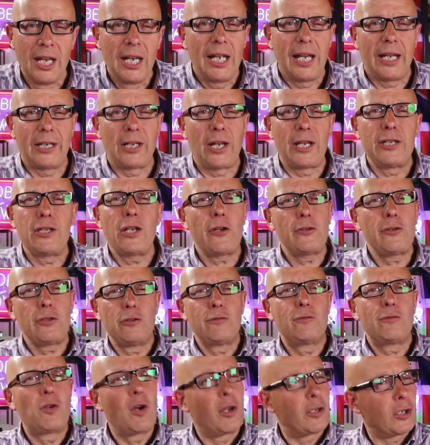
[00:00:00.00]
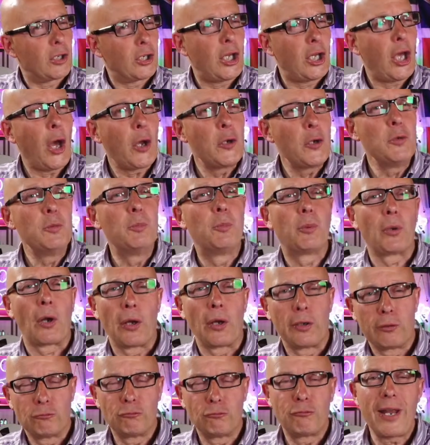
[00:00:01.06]
And I know you've got a
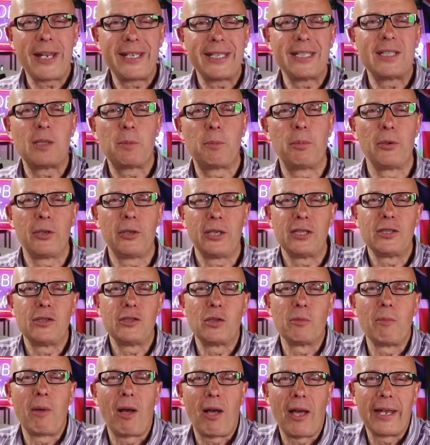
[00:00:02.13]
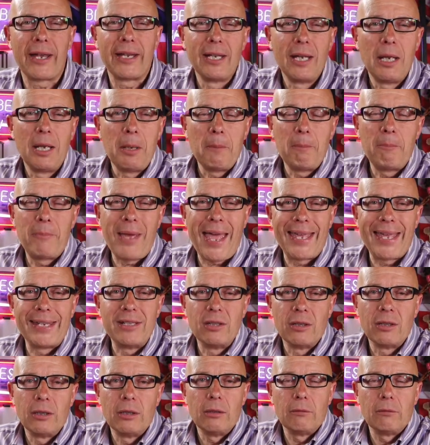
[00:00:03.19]
cobra ready to put into my bed.